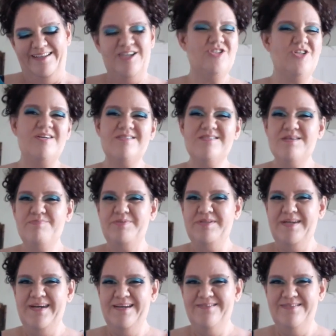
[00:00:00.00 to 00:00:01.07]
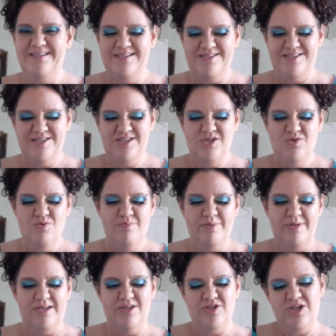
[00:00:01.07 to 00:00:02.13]
chunks of potato in a soup.
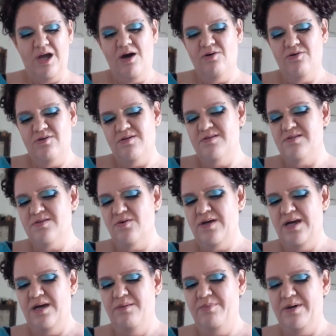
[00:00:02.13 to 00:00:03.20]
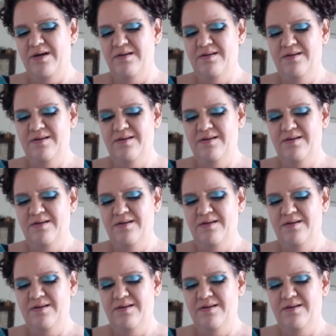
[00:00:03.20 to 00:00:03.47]
Like a chowder is okay, but